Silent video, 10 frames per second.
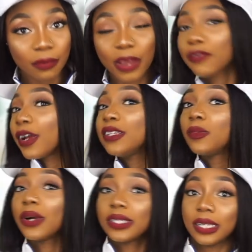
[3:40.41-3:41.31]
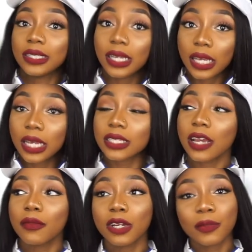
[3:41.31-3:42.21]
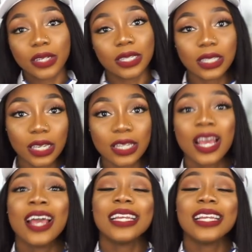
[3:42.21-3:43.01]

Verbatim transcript: My friends bought their tickets, everybody bought their tickets.